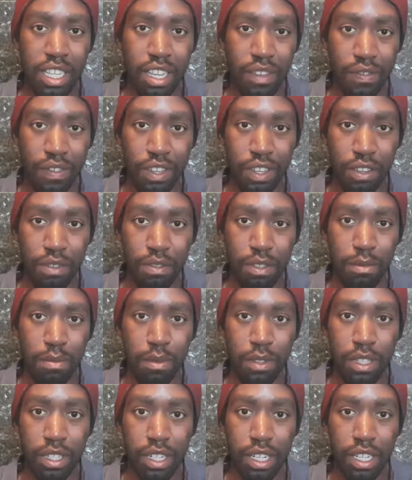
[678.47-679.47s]
giving you the
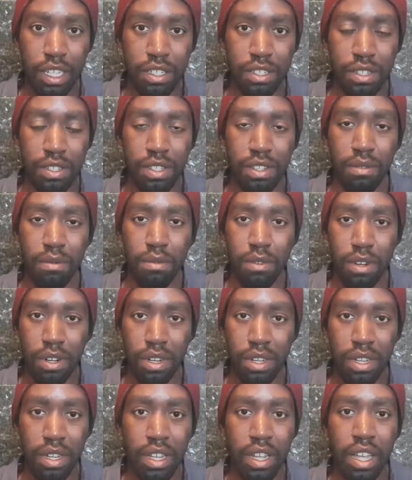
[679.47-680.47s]
ability just to work
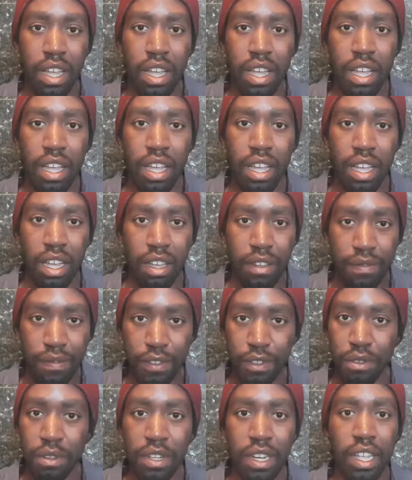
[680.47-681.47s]
a
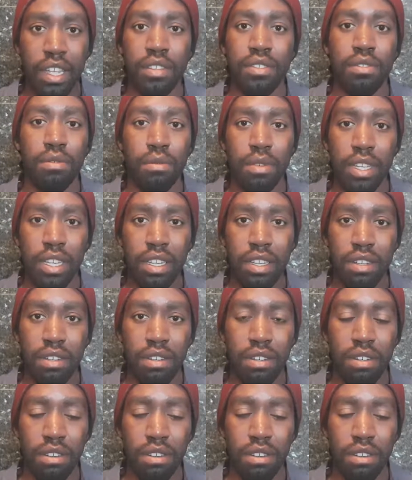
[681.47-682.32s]
few good days a week,